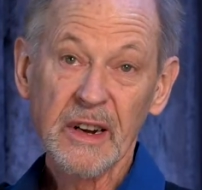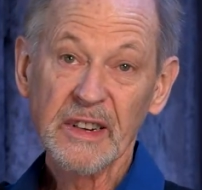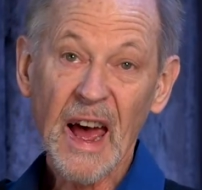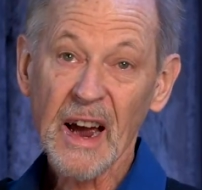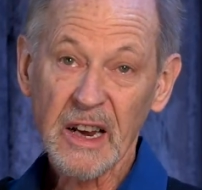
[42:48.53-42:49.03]

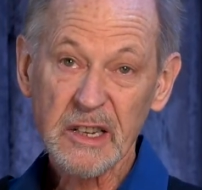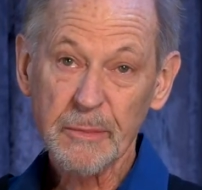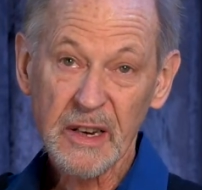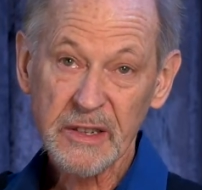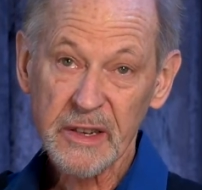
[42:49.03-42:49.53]
No race can
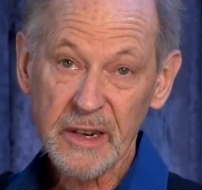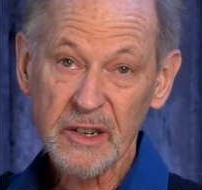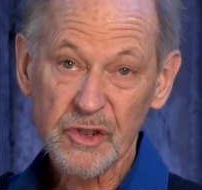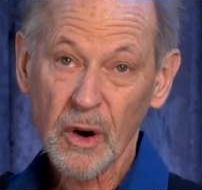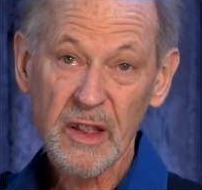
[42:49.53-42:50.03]
attack us
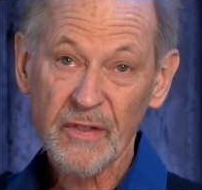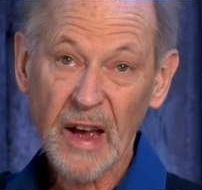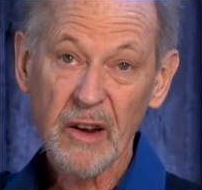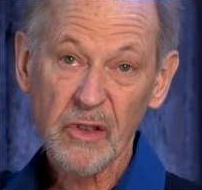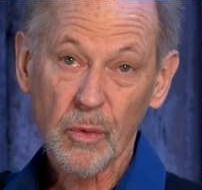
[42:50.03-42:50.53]
because they
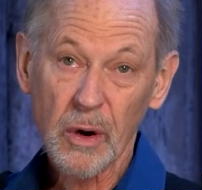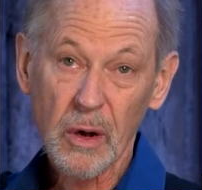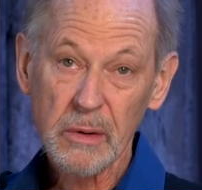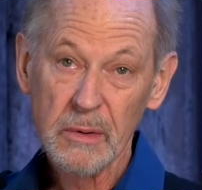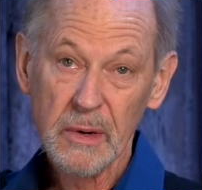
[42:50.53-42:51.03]
destroy the
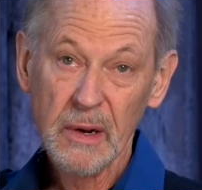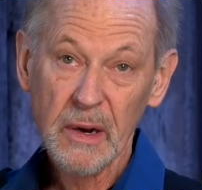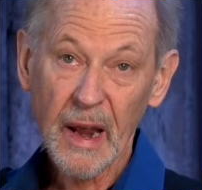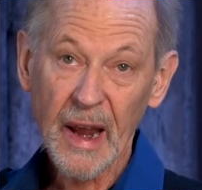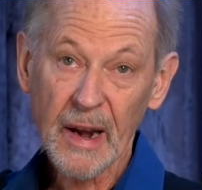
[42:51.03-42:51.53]
value of the world